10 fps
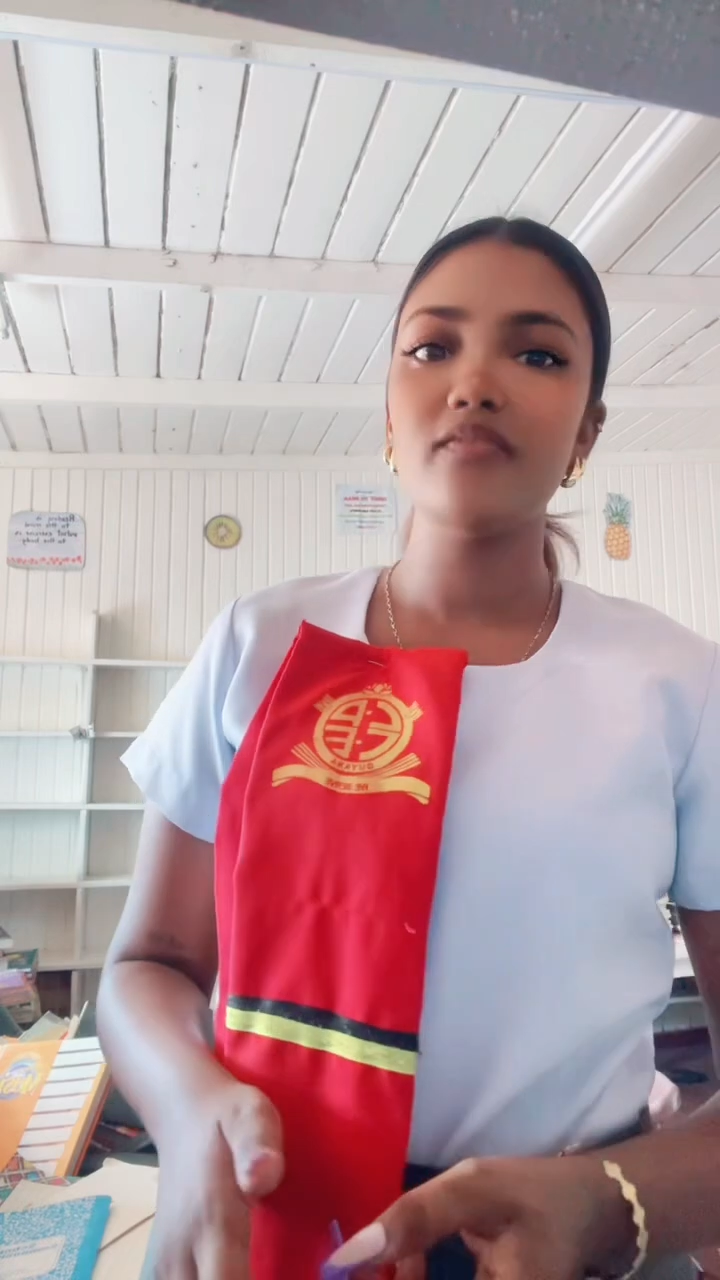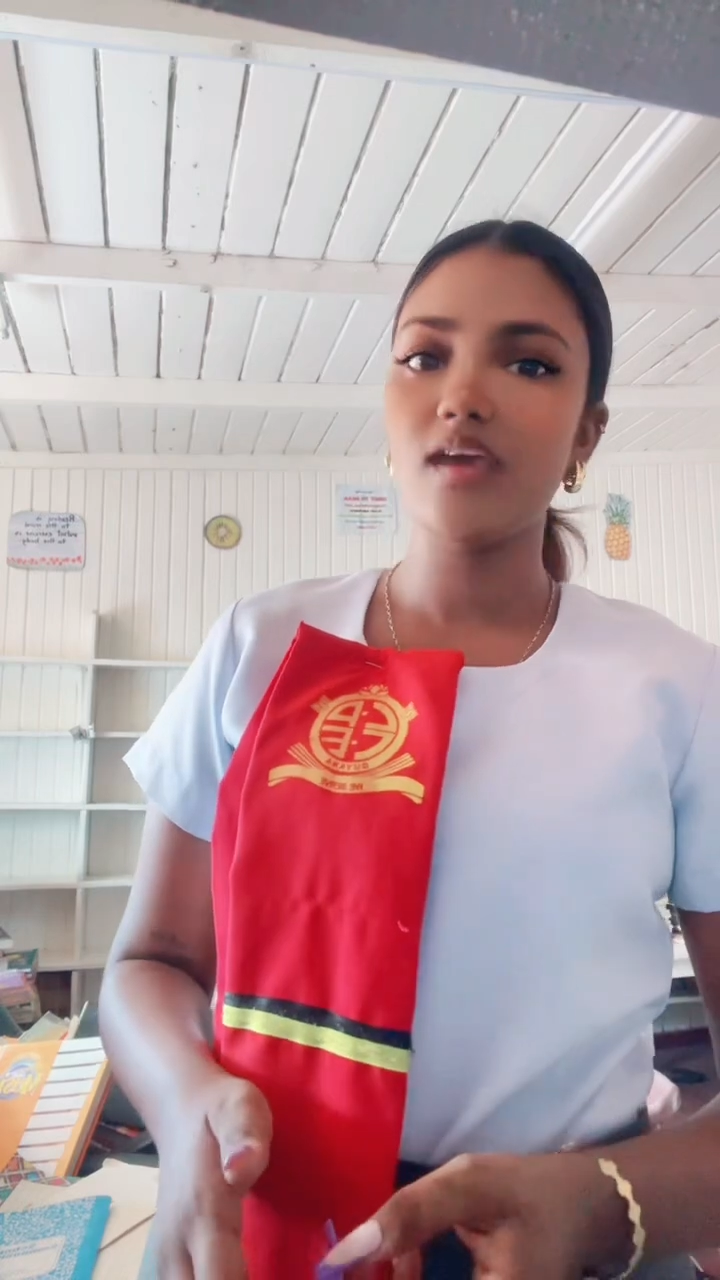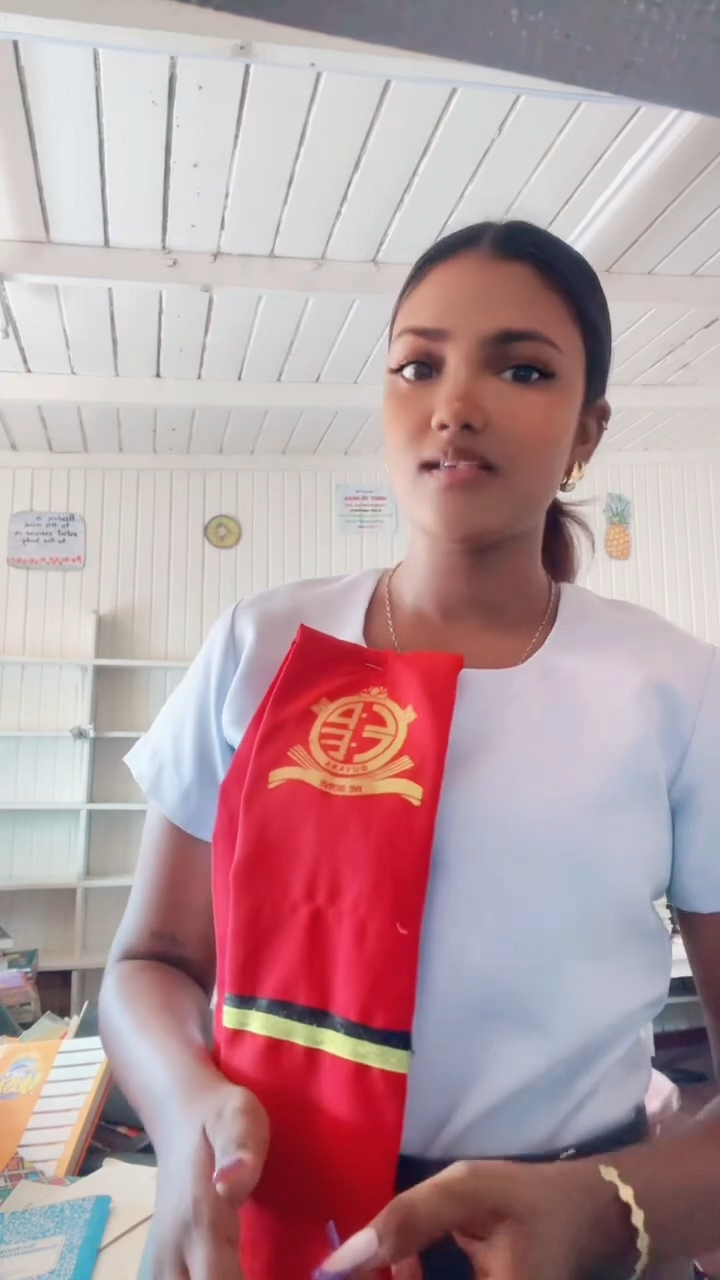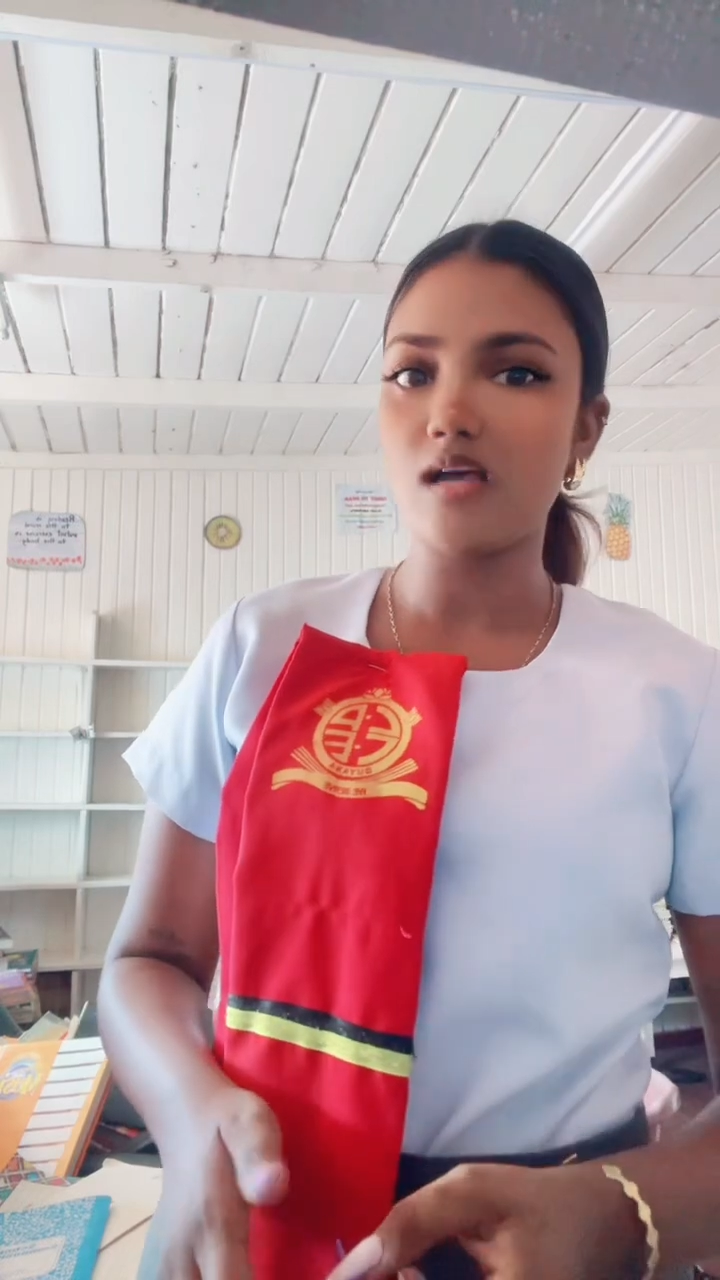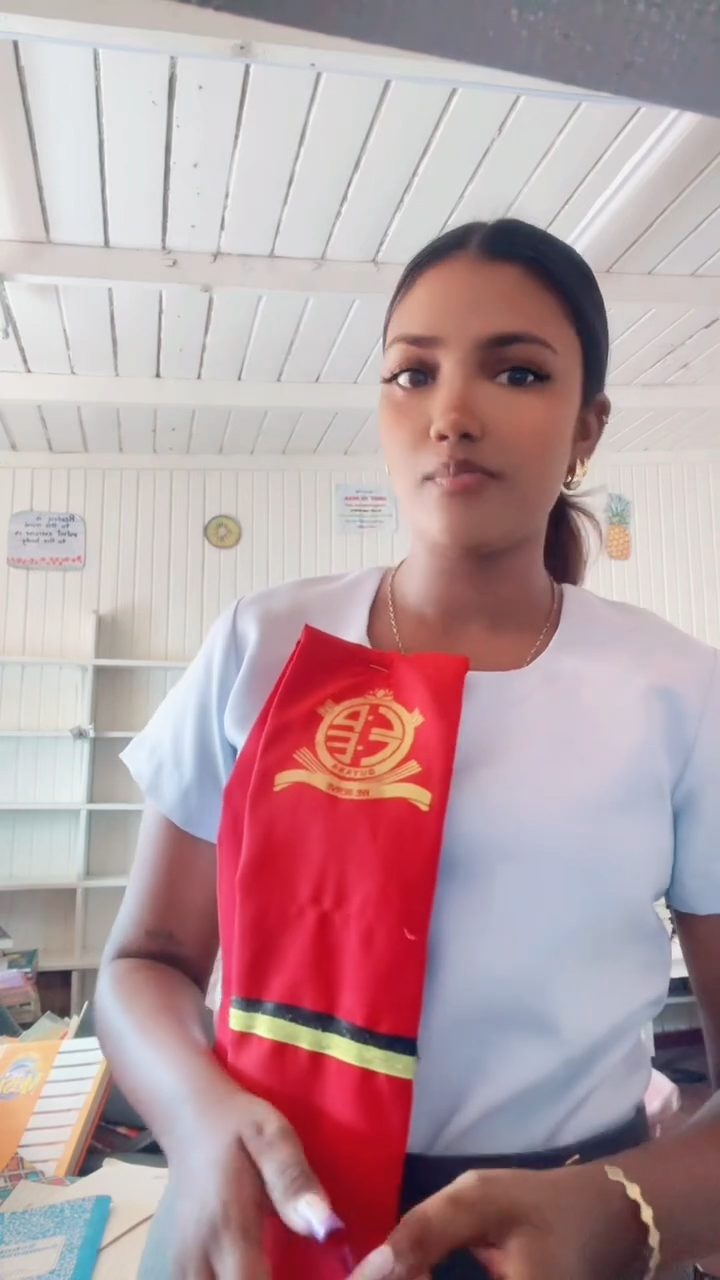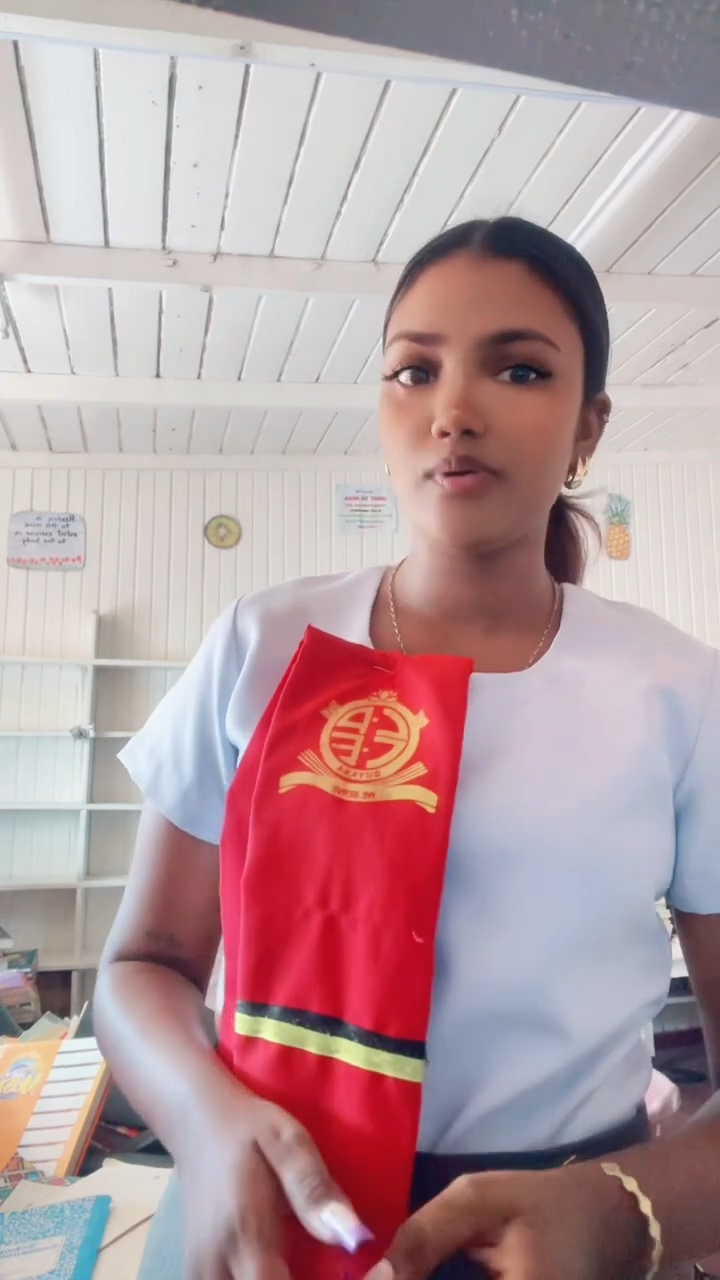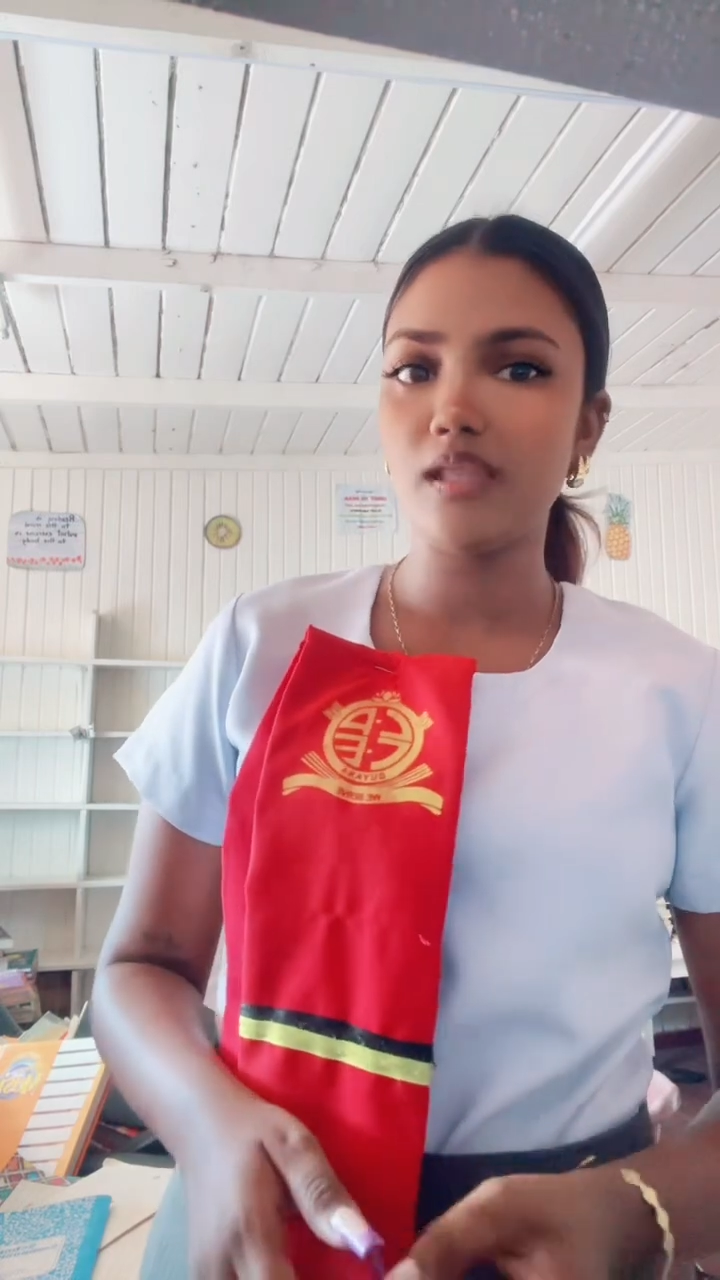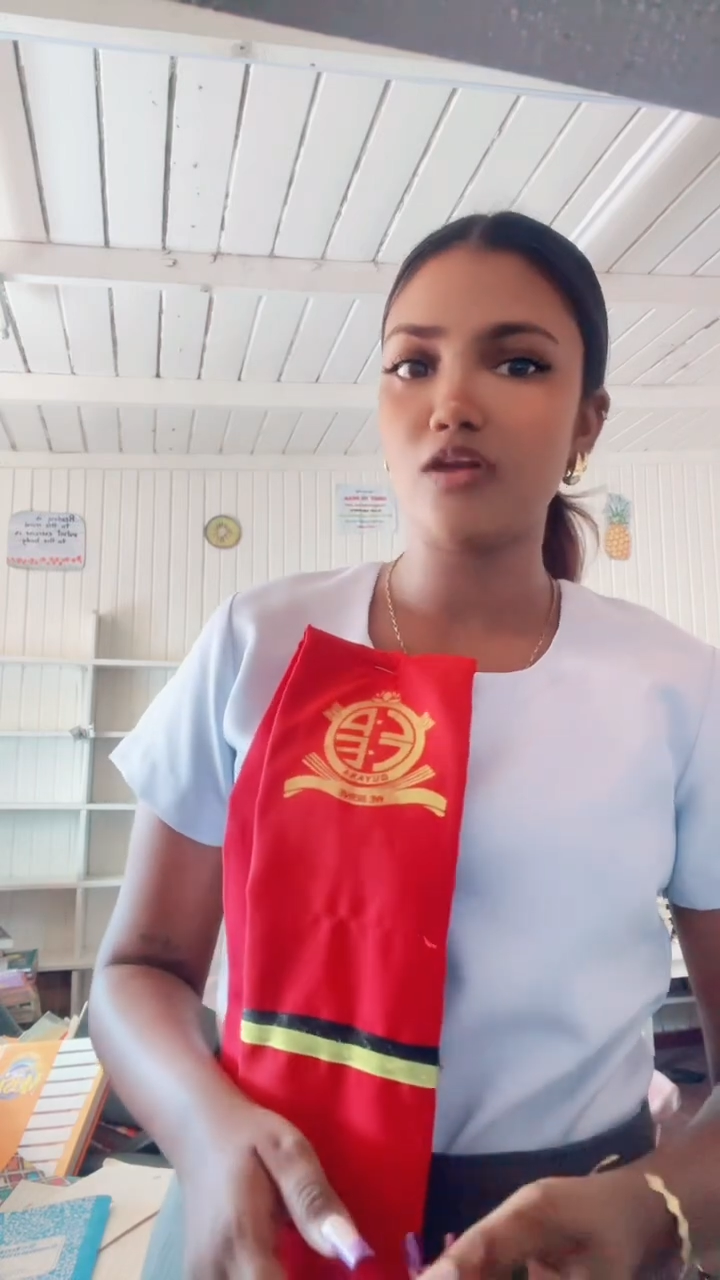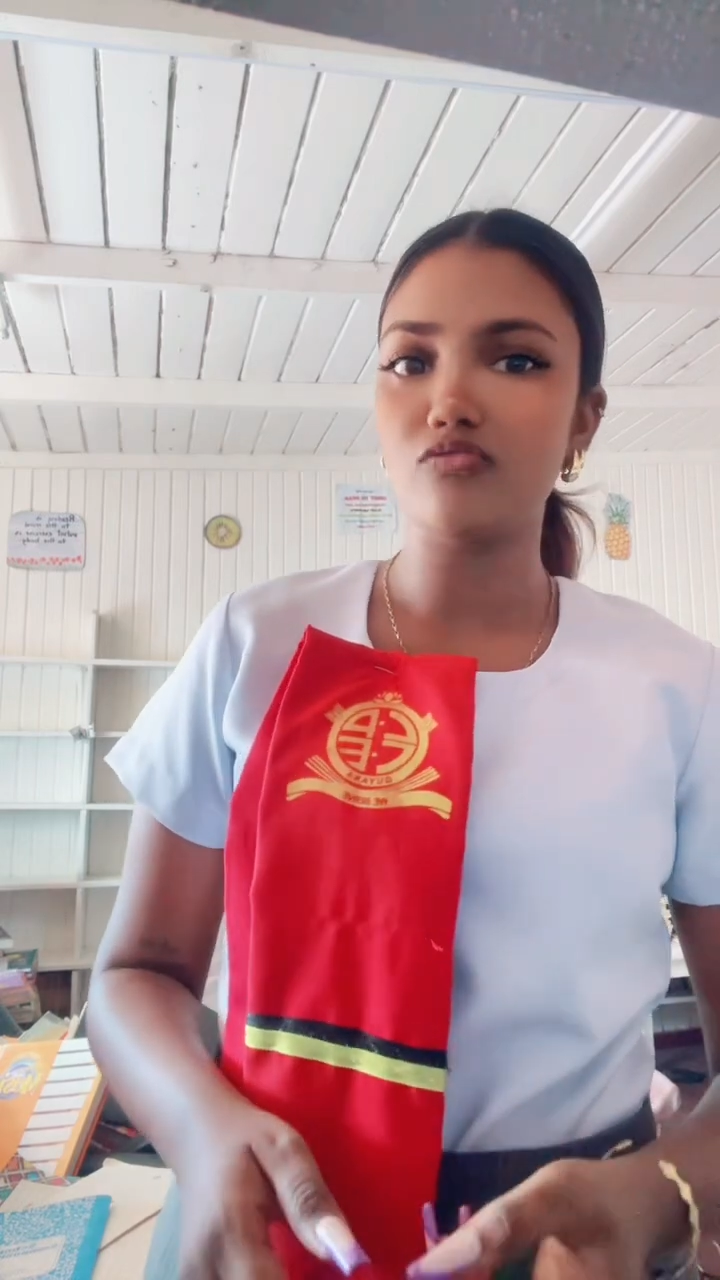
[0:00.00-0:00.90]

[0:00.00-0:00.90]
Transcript: example like